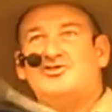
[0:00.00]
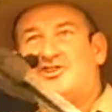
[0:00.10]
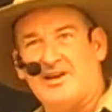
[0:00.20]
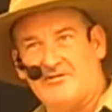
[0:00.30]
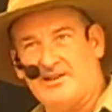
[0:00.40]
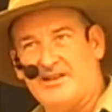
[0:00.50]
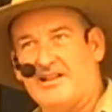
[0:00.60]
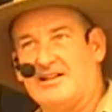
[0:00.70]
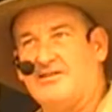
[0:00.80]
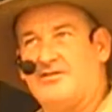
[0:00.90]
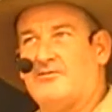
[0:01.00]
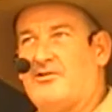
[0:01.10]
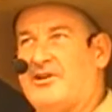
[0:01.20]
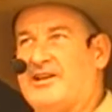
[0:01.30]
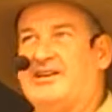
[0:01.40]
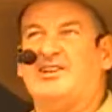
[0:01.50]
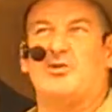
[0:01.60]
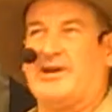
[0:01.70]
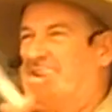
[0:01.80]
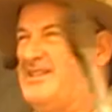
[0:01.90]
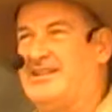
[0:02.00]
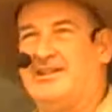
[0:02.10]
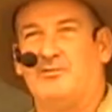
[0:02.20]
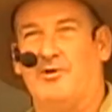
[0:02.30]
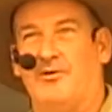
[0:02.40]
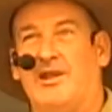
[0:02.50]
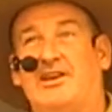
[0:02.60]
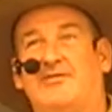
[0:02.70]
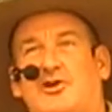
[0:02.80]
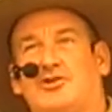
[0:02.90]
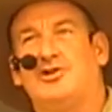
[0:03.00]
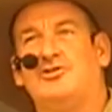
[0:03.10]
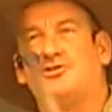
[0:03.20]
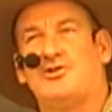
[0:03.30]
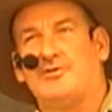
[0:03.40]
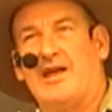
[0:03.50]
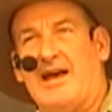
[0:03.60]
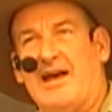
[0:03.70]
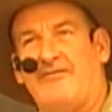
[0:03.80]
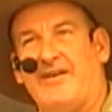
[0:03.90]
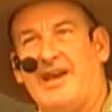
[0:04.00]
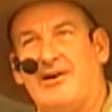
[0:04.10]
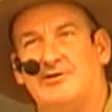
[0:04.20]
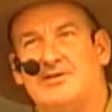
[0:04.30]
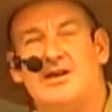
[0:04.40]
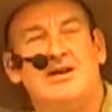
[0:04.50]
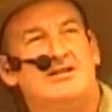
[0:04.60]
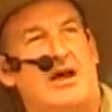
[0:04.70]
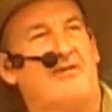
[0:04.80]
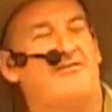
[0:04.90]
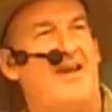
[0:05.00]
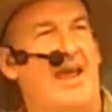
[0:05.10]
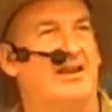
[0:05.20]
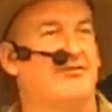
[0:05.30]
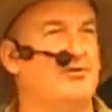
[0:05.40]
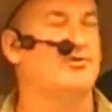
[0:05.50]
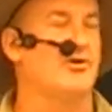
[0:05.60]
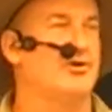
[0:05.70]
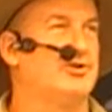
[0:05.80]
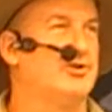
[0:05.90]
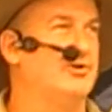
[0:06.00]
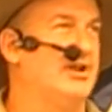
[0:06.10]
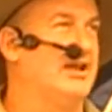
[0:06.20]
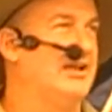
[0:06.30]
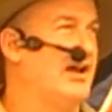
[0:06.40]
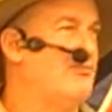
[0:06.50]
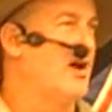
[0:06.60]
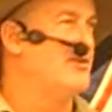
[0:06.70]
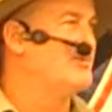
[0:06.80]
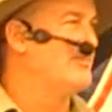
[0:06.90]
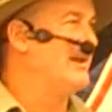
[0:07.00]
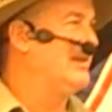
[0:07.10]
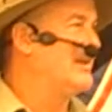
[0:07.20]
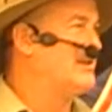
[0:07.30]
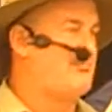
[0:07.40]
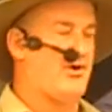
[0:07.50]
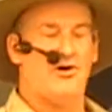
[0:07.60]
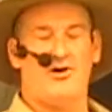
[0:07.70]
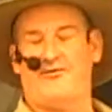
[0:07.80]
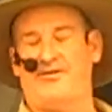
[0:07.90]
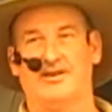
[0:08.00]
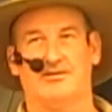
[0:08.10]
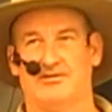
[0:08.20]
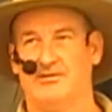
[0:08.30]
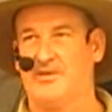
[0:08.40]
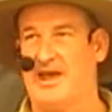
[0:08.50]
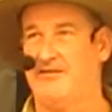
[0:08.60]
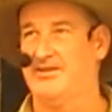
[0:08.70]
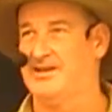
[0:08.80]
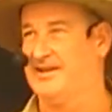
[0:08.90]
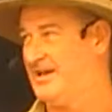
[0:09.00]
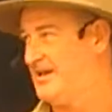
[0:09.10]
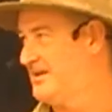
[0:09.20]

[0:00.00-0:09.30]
Generally, that'll give you the right heat to cook anything you want. And you've got two to two and a half hours. So in fact, if you're cooking a two kilo roast meat, that's a perfect time to have it in there.